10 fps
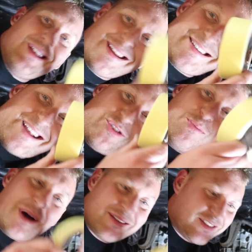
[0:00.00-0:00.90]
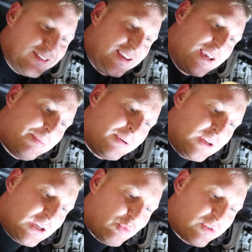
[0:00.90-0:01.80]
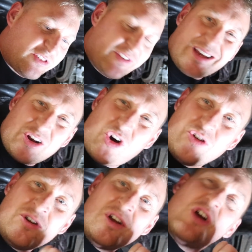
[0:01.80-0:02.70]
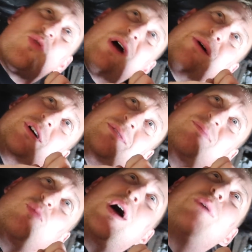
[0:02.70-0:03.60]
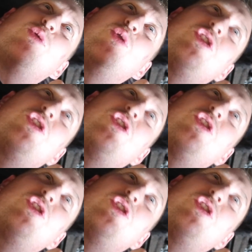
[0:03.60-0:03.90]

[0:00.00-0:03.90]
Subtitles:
Let's get some masking tape and we'll stick it on where we're going